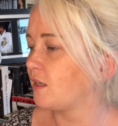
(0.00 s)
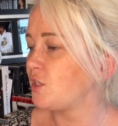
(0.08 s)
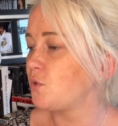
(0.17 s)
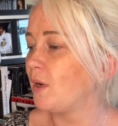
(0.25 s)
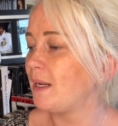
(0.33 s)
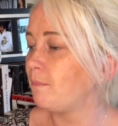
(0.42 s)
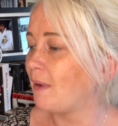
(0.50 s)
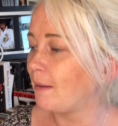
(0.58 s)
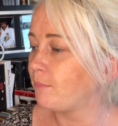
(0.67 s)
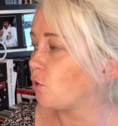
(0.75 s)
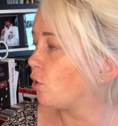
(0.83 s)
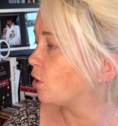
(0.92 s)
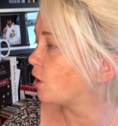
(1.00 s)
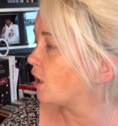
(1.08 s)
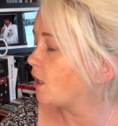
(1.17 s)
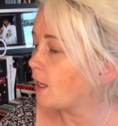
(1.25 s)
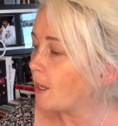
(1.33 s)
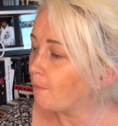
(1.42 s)
Dwight Babcock.
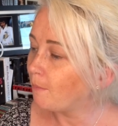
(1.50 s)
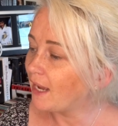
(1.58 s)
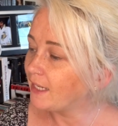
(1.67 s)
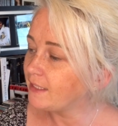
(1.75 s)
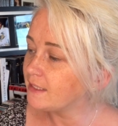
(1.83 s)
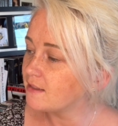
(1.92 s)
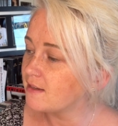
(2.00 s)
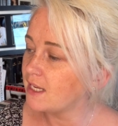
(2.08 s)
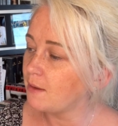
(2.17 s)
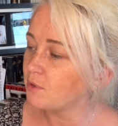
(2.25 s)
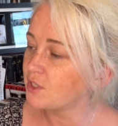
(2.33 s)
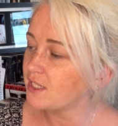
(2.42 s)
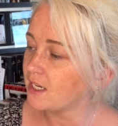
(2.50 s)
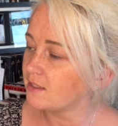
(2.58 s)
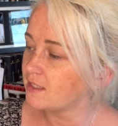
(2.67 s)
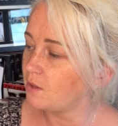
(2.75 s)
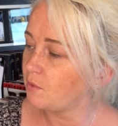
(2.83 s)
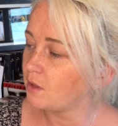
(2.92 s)
By December
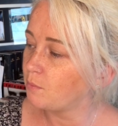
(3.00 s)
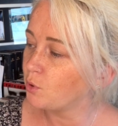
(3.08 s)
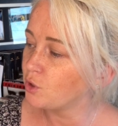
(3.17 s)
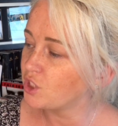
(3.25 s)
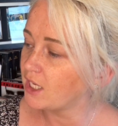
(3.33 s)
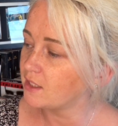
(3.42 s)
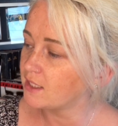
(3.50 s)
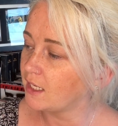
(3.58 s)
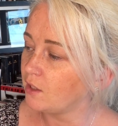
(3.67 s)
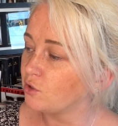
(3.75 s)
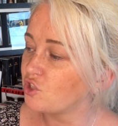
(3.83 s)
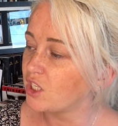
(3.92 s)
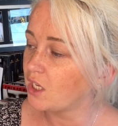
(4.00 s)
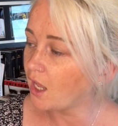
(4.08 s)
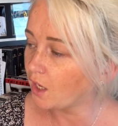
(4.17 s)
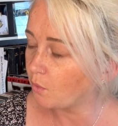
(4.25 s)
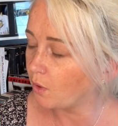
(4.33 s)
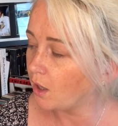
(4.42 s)
60, with the project titled
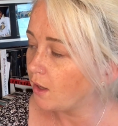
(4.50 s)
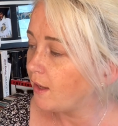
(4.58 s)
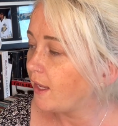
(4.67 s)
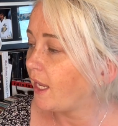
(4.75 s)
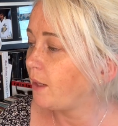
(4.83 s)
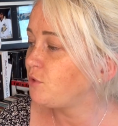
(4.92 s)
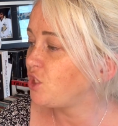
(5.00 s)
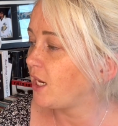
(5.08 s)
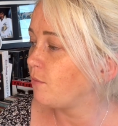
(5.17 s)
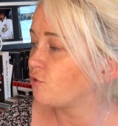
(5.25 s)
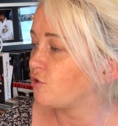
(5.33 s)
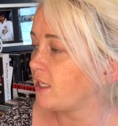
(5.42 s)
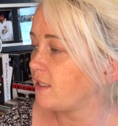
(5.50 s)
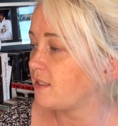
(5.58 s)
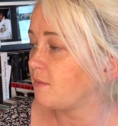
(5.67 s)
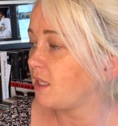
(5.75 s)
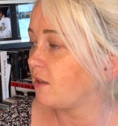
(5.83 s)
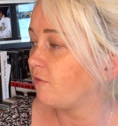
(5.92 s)
Chautauqua, MGM was ready
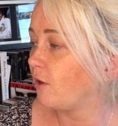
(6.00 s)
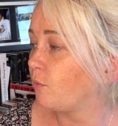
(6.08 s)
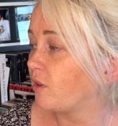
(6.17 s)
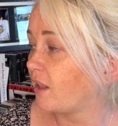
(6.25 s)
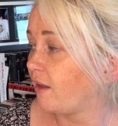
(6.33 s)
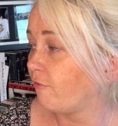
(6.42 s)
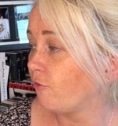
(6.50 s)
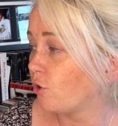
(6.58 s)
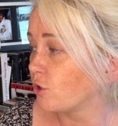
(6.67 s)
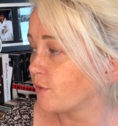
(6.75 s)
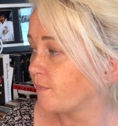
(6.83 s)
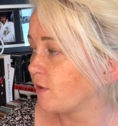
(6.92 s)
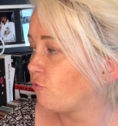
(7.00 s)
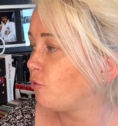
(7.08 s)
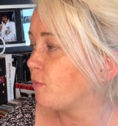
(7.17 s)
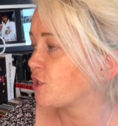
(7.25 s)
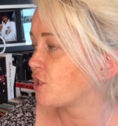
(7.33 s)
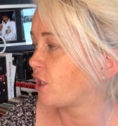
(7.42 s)
to make the film with Glenn Ford.
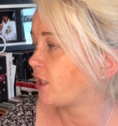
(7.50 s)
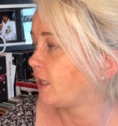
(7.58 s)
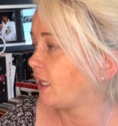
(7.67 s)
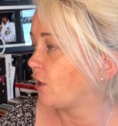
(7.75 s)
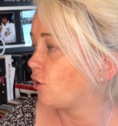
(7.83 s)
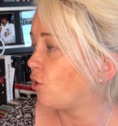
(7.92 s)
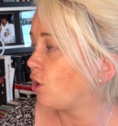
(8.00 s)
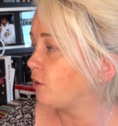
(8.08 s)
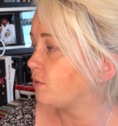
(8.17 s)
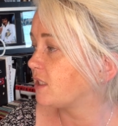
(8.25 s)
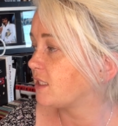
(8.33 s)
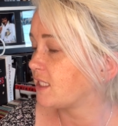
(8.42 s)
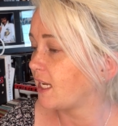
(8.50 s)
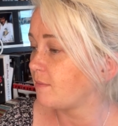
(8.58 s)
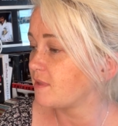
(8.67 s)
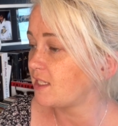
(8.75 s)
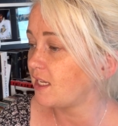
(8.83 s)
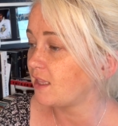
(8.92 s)
Rumours circulating in Hollywood at the time
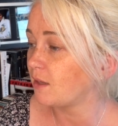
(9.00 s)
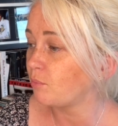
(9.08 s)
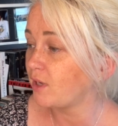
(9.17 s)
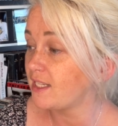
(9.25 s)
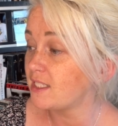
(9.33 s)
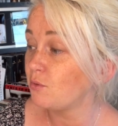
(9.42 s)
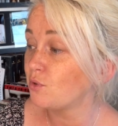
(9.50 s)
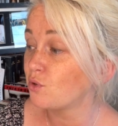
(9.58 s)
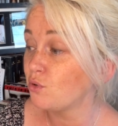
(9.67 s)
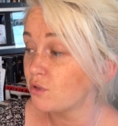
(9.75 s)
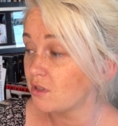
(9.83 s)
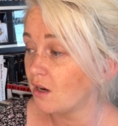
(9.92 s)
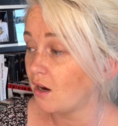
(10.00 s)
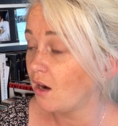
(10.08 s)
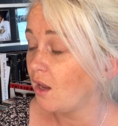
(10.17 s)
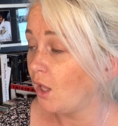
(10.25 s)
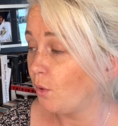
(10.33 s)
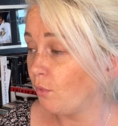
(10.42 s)
stated that Presley would co-star
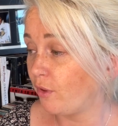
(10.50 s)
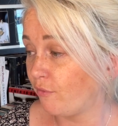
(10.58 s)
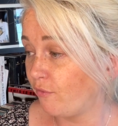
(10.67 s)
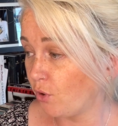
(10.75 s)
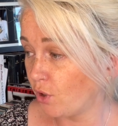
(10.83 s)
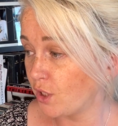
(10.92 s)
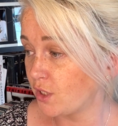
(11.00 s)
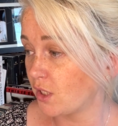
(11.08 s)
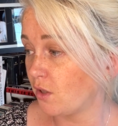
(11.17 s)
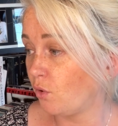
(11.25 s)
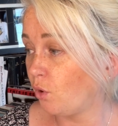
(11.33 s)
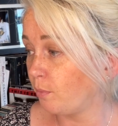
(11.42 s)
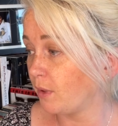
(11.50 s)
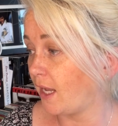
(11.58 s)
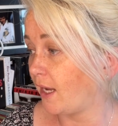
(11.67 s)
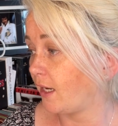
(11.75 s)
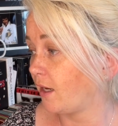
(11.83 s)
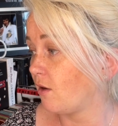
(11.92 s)
with Ford, Hope
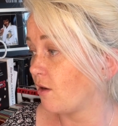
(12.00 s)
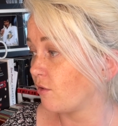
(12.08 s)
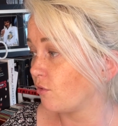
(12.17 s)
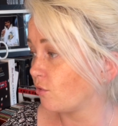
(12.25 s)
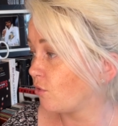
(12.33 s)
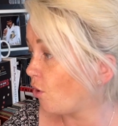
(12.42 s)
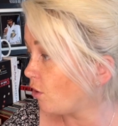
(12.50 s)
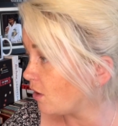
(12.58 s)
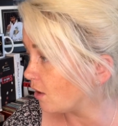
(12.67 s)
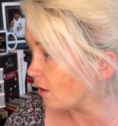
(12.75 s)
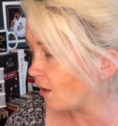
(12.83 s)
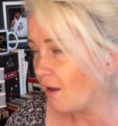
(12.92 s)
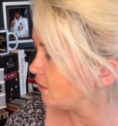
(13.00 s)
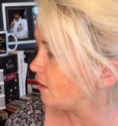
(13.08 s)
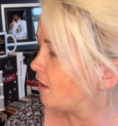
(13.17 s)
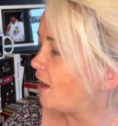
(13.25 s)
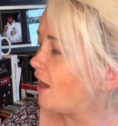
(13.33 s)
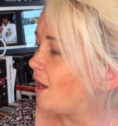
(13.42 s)
Lang and Arthur O'Connell.
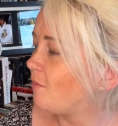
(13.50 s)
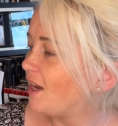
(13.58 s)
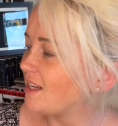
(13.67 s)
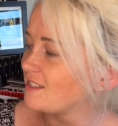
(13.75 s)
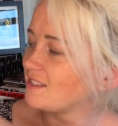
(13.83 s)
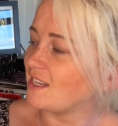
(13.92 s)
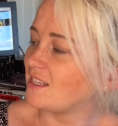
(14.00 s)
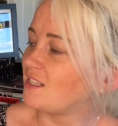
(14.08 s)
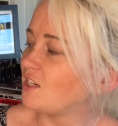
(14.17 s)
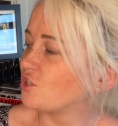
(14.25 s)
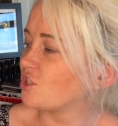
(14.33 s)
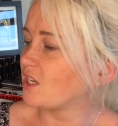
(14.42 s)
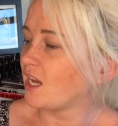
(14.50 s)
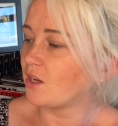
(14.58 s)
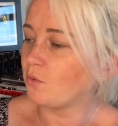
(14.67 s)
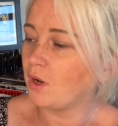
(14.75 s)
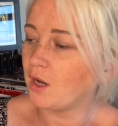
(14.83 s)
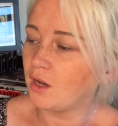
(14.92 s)
As it says here,
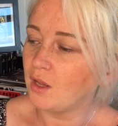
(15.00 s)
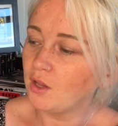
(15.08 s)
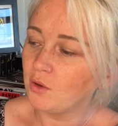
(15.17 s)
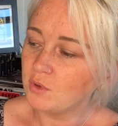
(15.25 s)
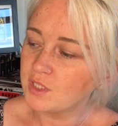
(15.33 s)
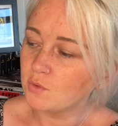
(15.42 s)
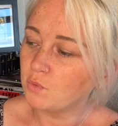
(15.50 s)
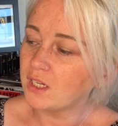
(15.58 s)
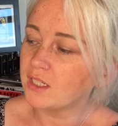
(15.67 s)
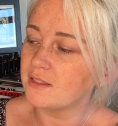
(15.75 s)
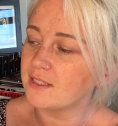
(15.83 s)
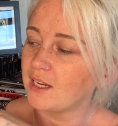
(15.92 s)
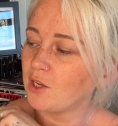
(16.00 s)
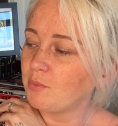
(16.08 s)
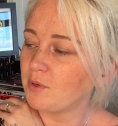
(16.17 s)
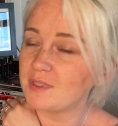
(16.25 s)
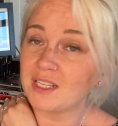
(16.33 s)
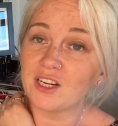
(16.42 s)
Chautauqua was the working title, but
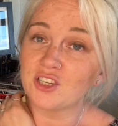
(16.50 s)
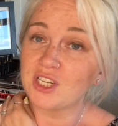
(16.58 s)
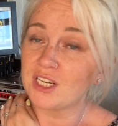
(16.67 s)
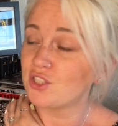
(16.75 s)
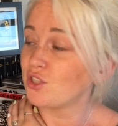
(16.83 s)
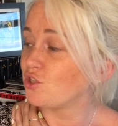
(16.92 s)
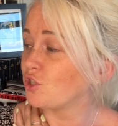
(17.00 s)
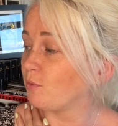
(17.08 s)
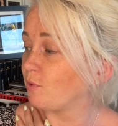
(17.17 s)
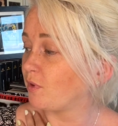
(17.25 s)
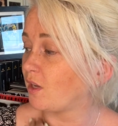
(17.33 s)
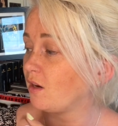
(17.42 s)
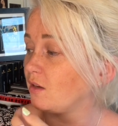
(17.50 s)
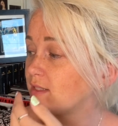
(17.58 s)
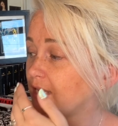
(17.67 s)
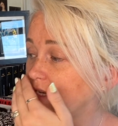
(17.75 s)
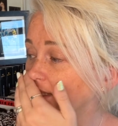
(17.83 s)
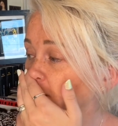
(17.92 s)
it was later changed to The Trouble with Girls
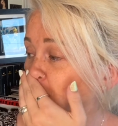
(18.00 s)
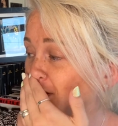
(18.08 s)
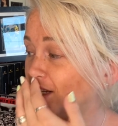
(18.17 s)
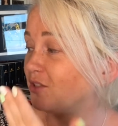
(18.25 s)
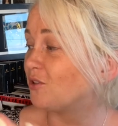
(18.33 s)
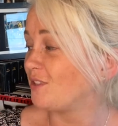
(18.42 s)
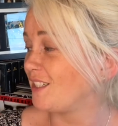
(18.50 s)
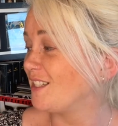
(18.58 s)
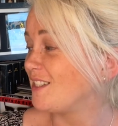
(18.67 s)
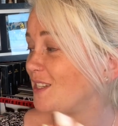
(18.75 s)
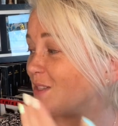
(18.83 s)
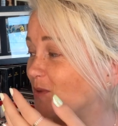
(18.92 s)
as they worried audiences